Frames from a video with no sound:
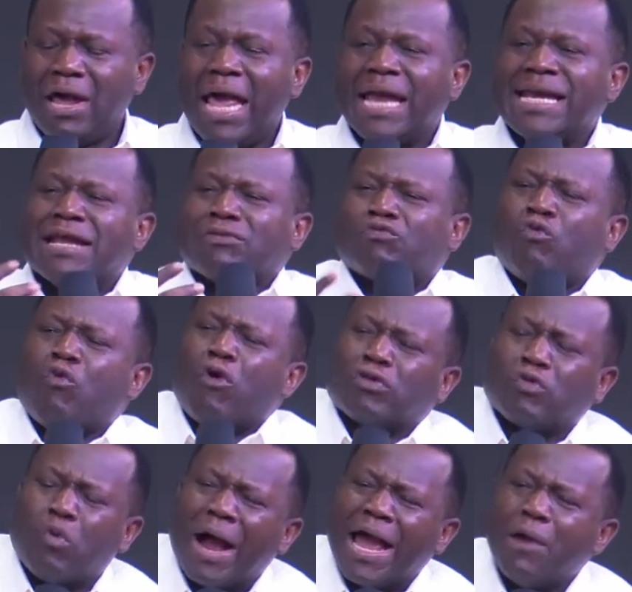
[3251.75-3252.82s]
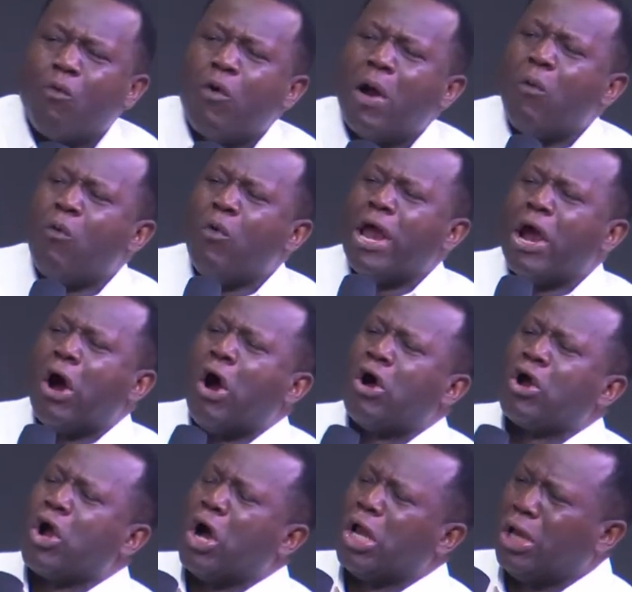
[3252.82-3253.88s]
That was why when we all
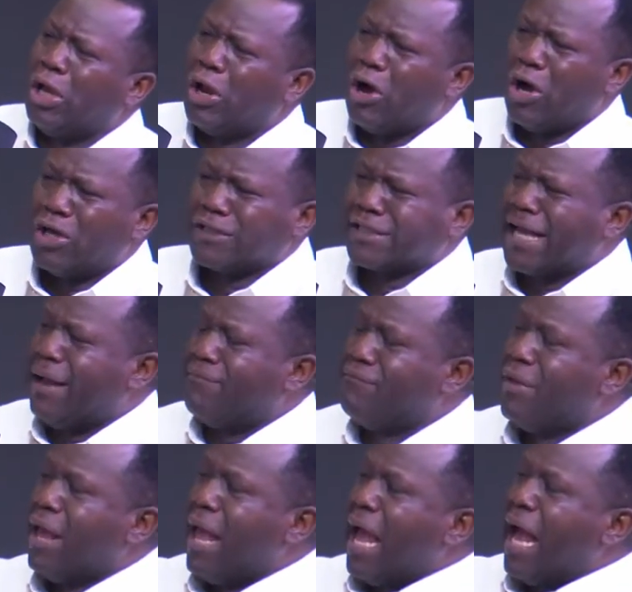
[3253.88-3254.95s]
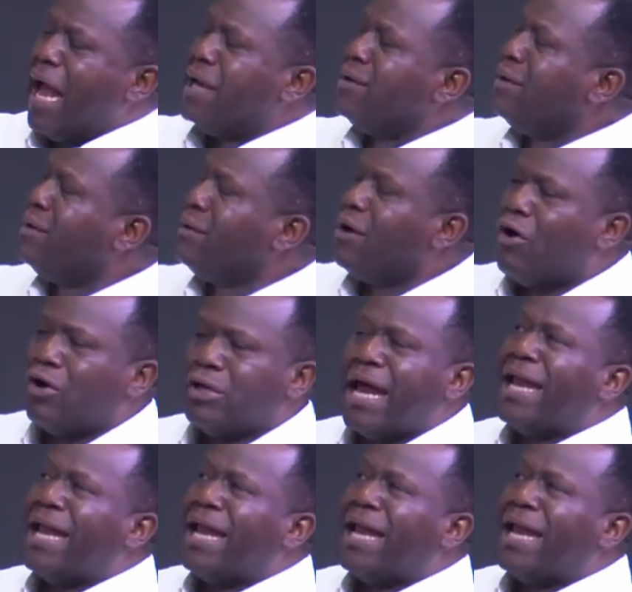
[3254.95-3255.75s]
got lost and all that,